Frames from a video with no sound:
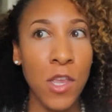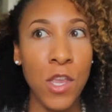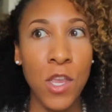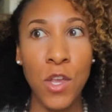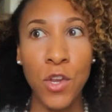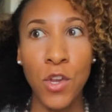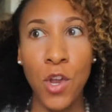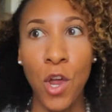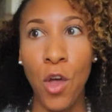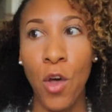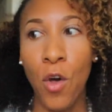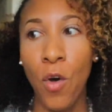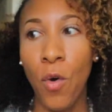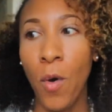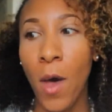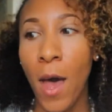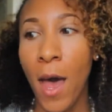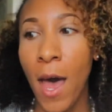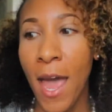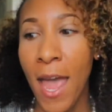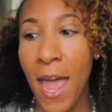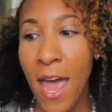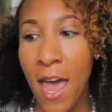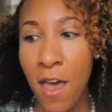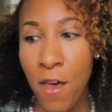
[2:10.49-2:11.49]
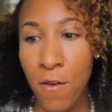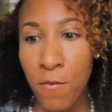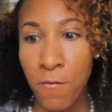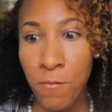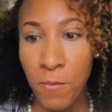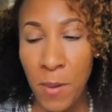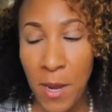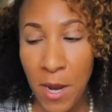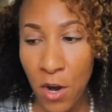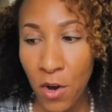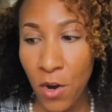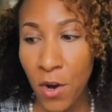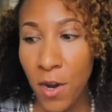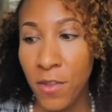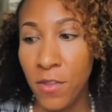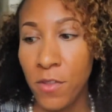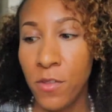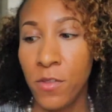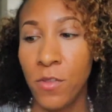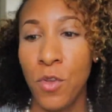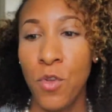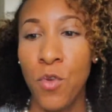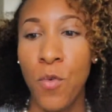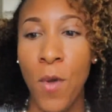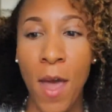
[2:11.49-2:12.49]
You know, I have
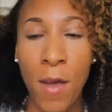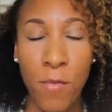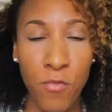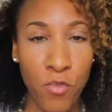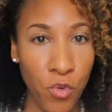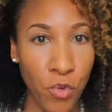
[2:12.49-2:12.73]
parents who have